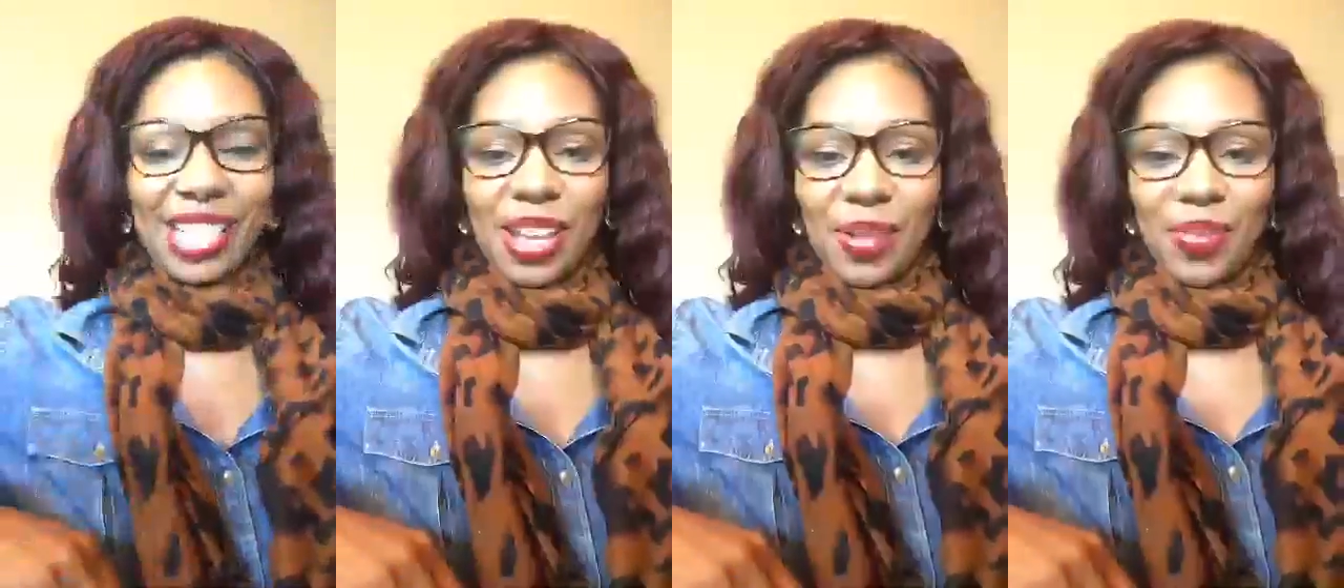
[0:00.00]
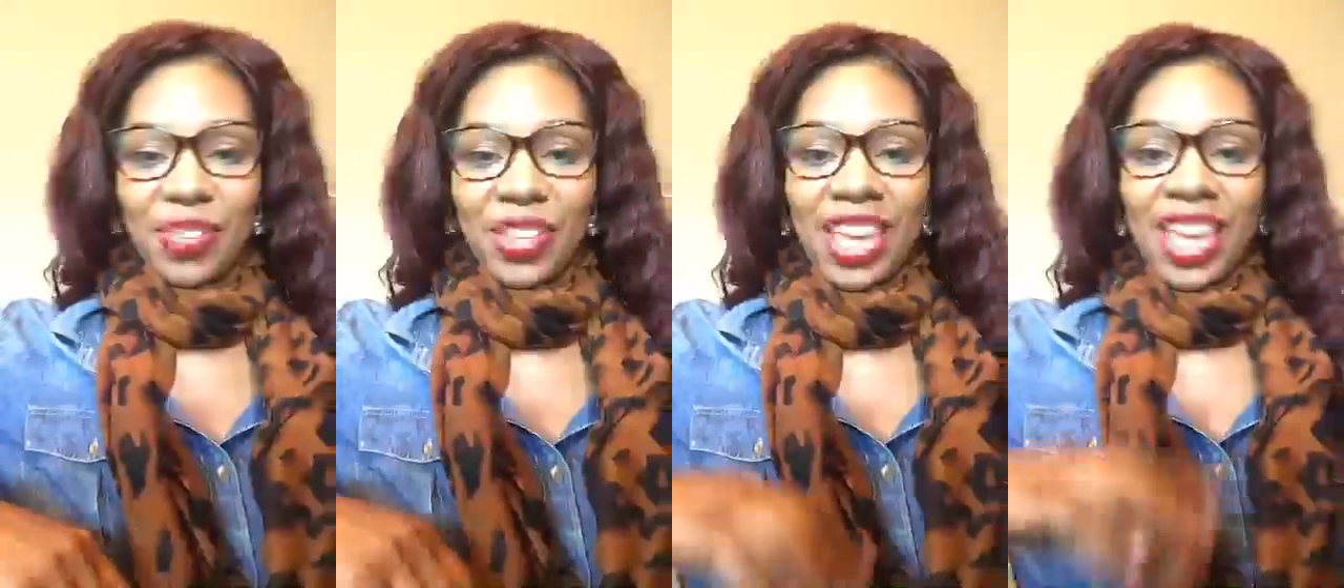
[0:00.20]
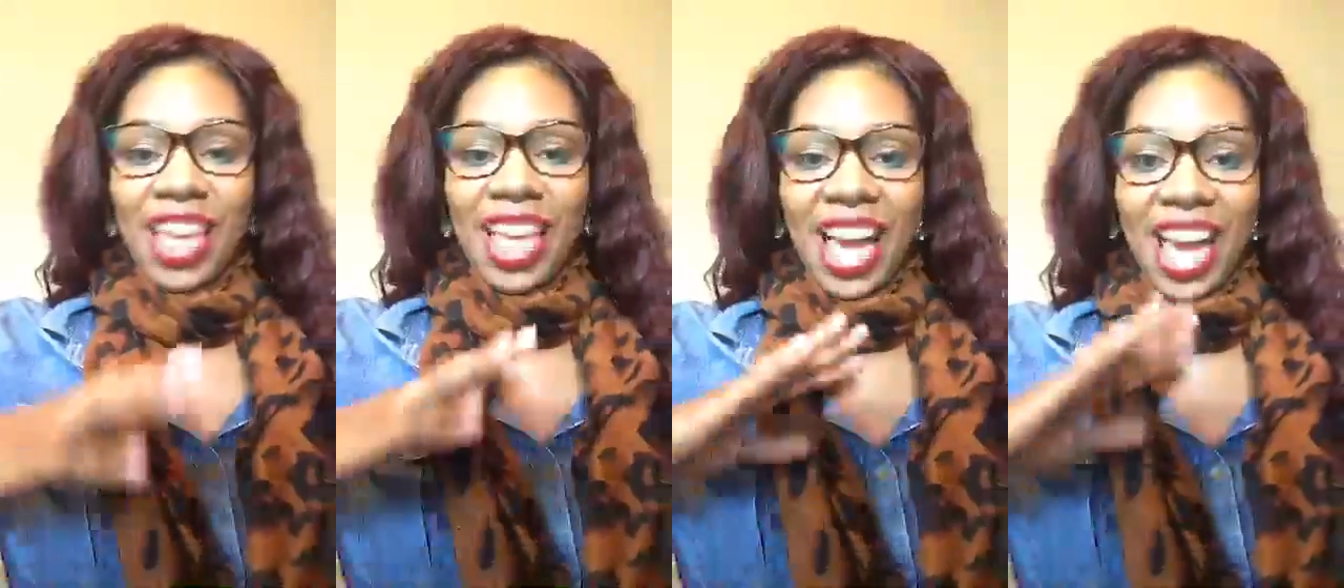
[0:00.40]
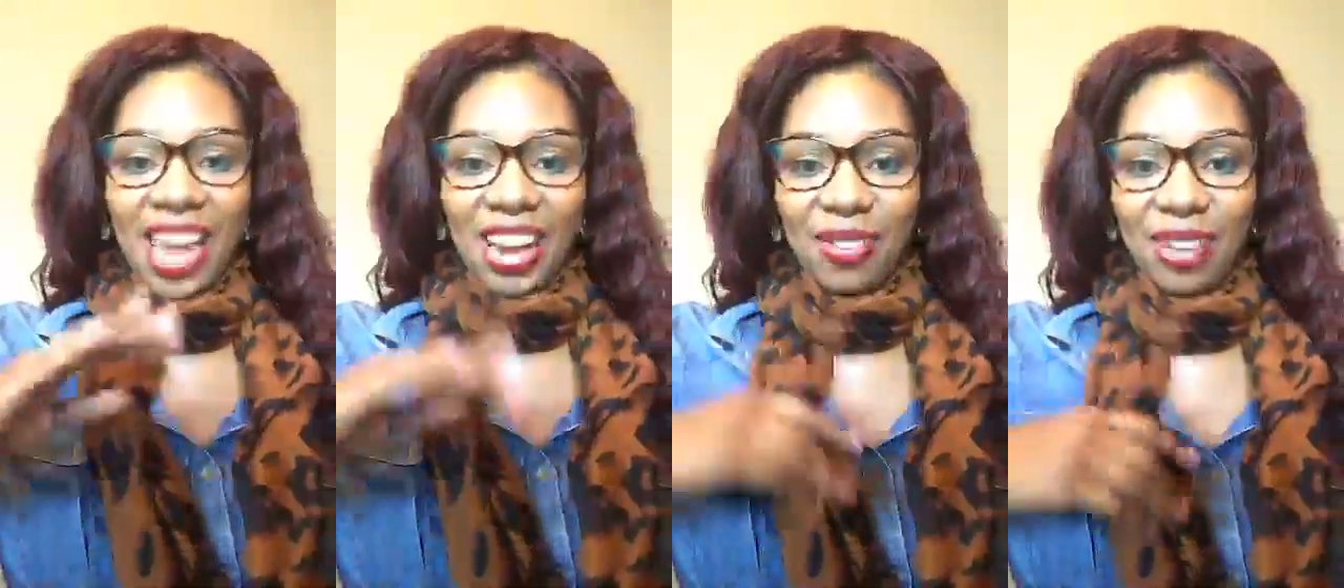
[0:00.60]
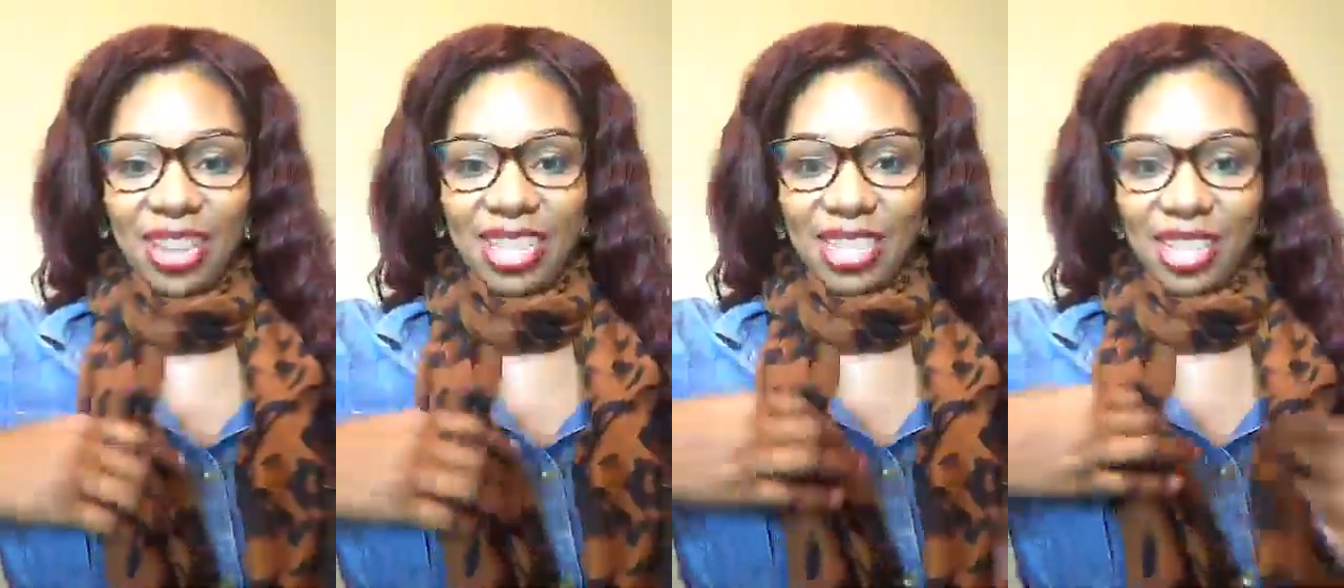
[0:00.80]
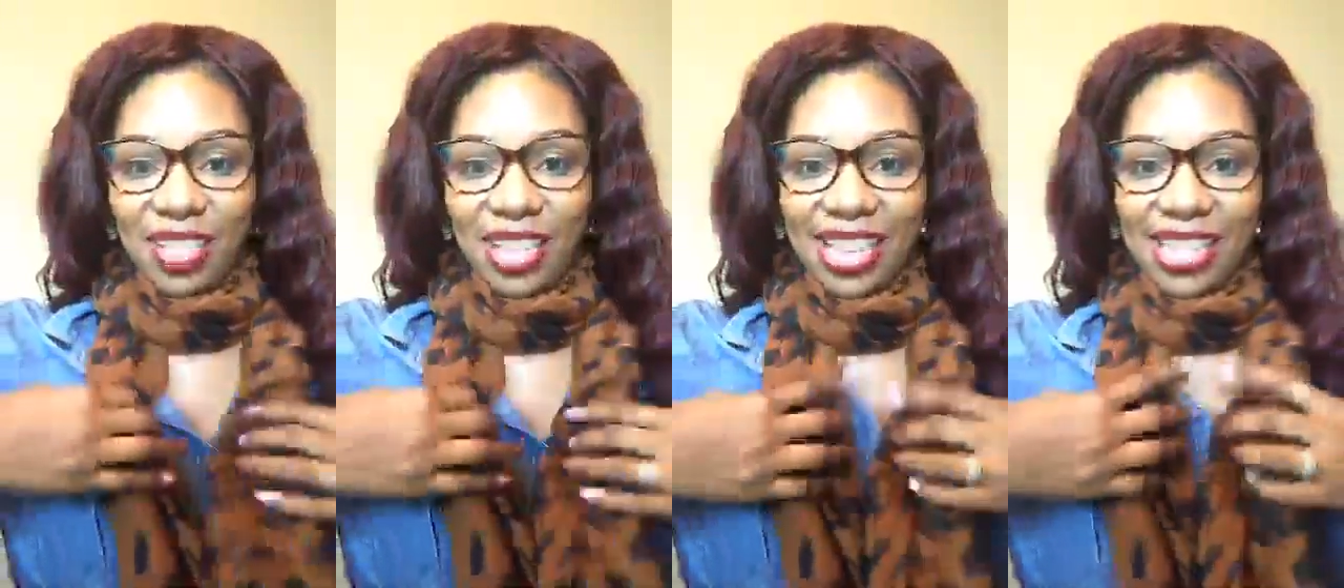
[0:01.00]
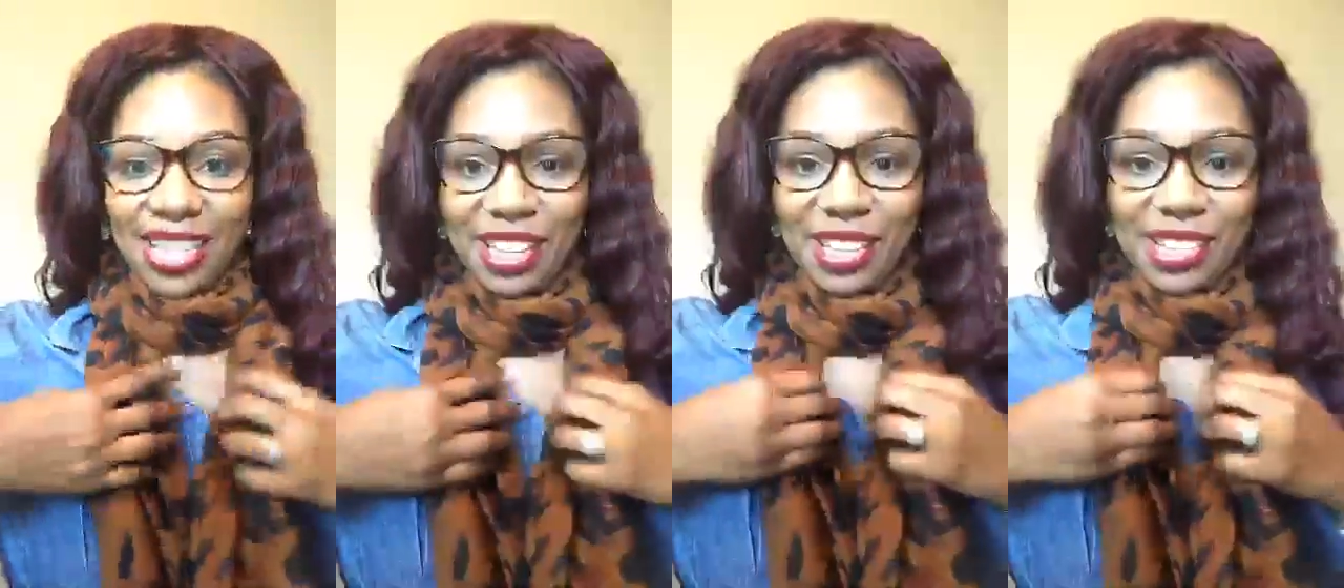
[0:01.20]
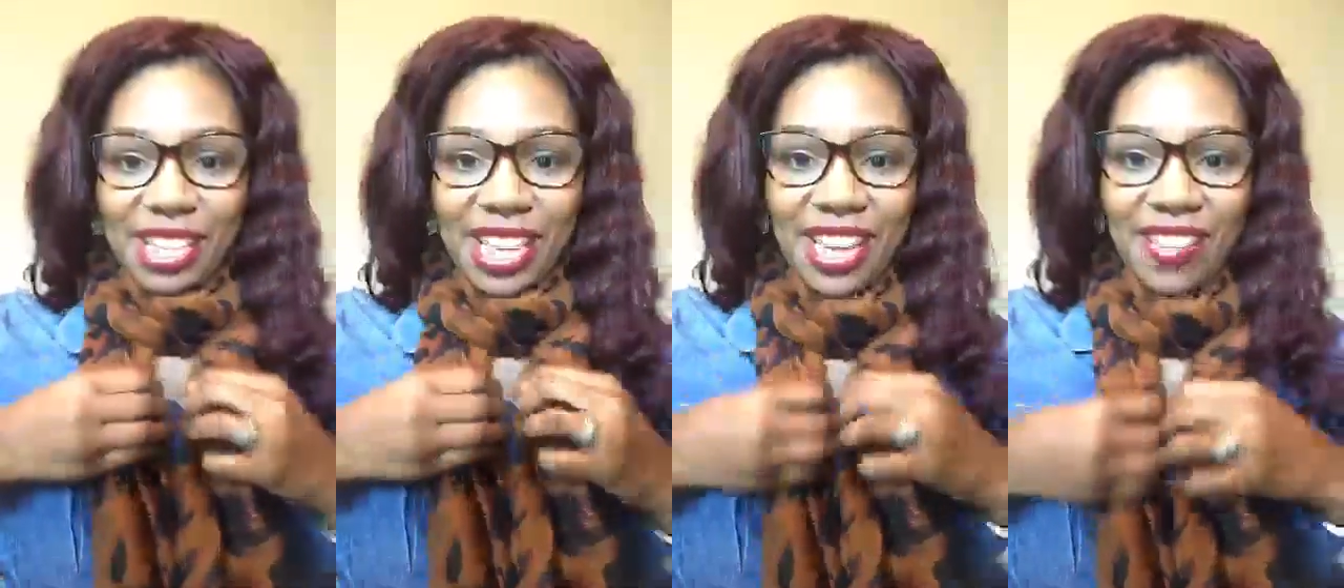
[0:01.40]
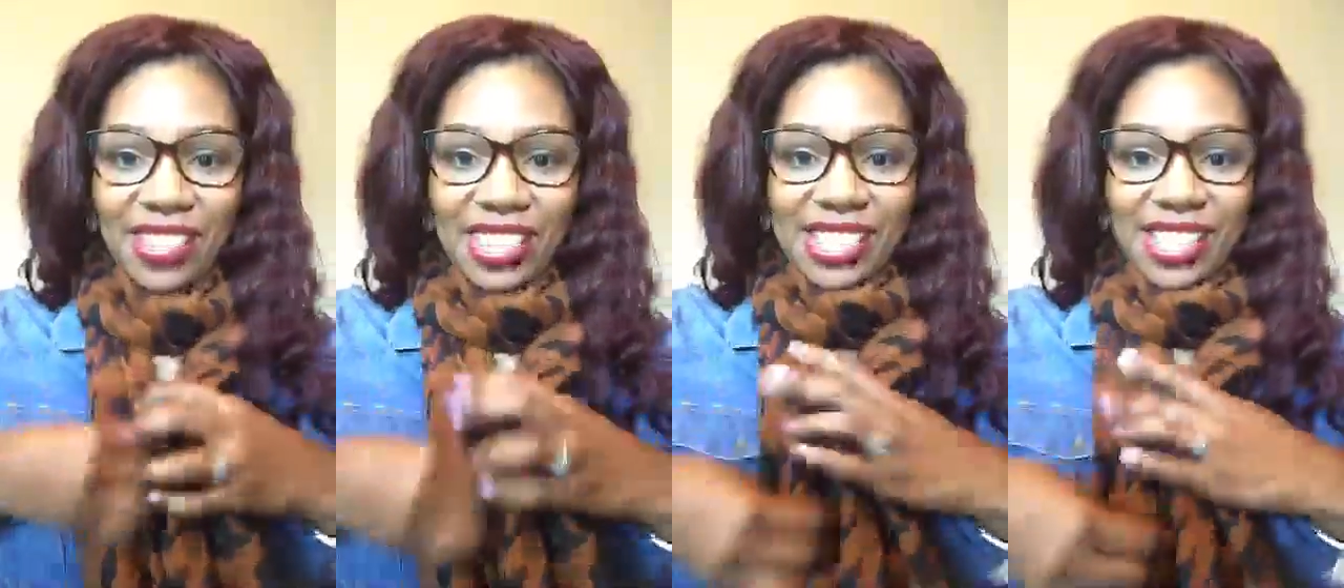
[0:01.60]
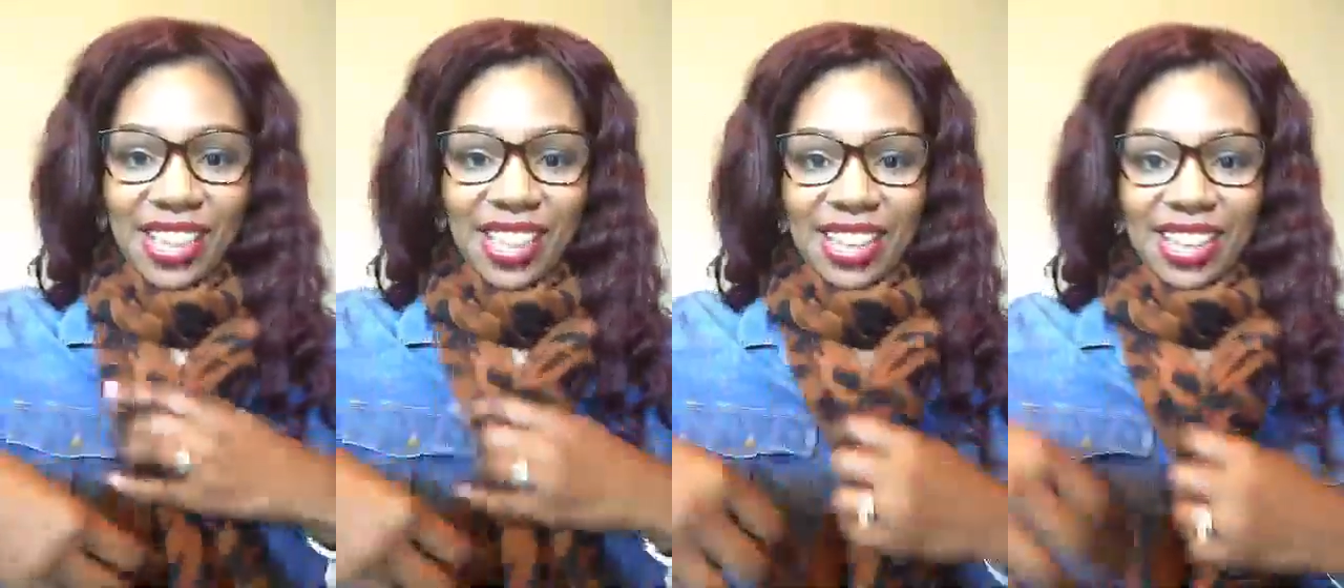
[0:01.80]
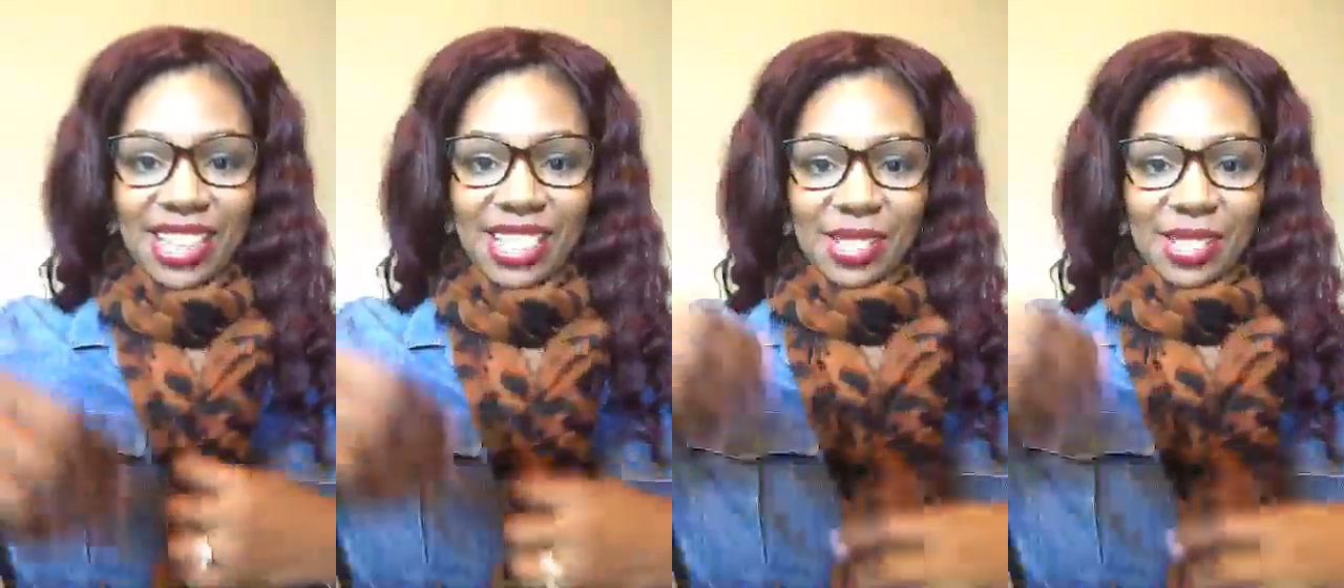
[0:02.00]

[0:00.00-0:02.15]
So I didn't want to show that to you. So I have this on.